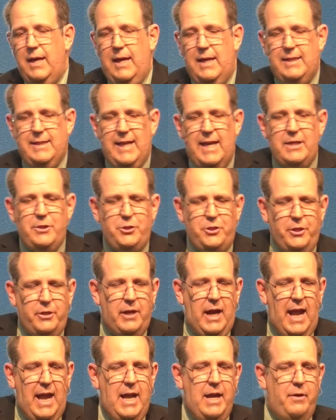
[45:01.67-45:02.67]
unless
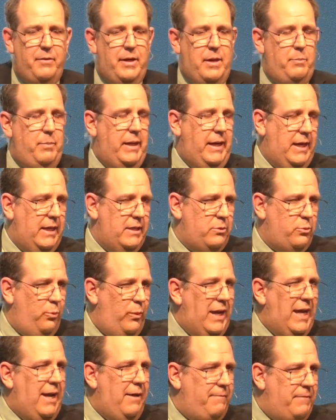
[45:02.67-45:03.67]
you're angry because
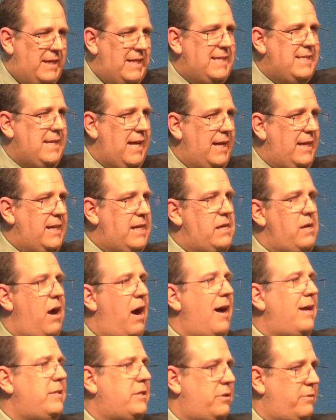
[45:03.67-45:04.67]
we have decided
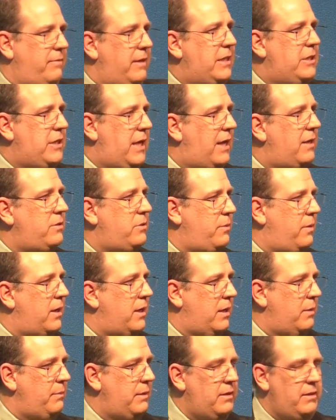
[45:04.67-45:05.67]
not to reach out to
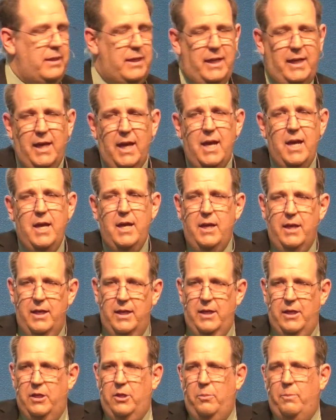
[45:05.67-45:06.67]
our community,
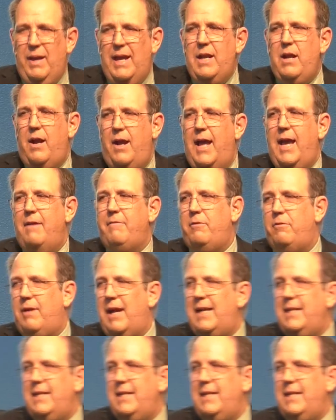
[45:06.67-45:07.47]
you may not have a